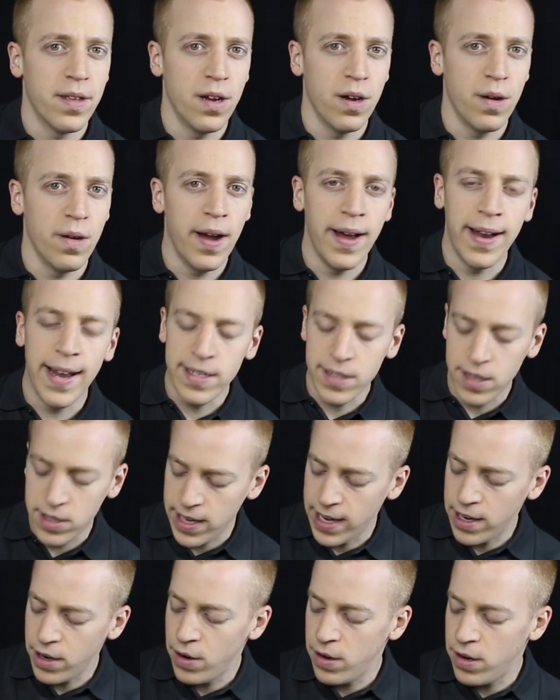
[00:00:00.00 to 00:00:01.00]
Alright, and as I
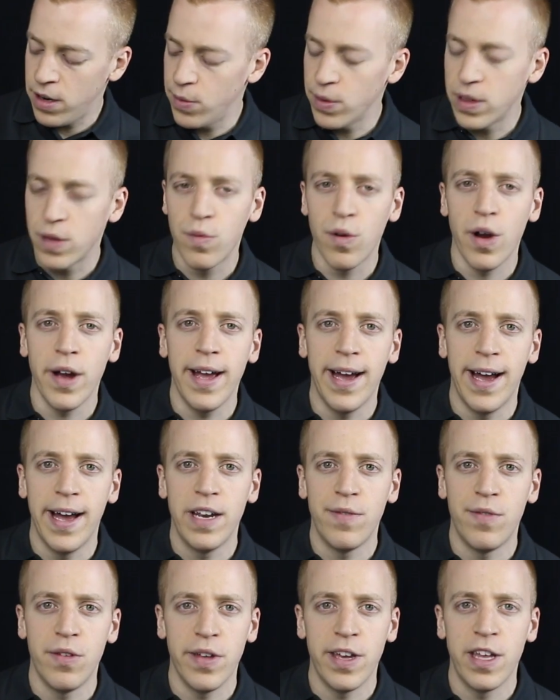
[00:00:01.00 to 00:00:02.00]
said earlier with the right
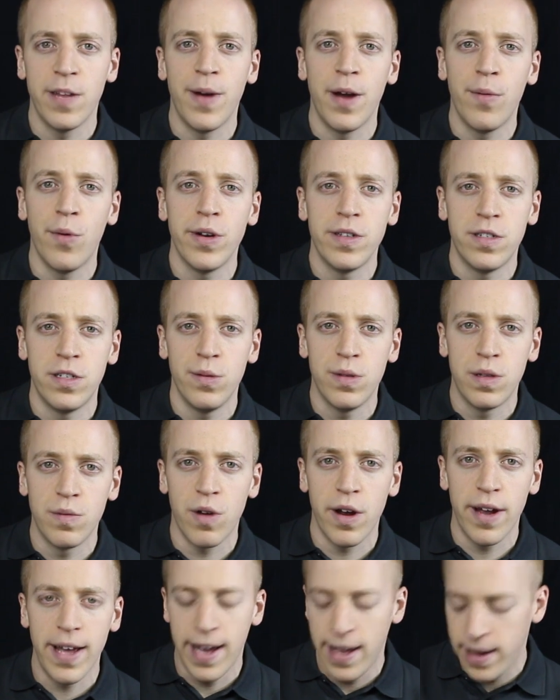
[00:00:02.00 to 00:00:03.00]
hand, if you think about what to do with the
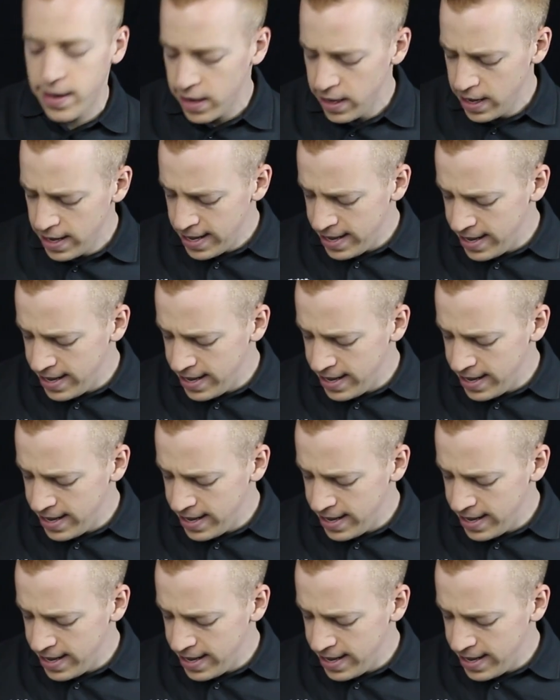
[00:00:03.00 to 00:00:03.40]
right hand,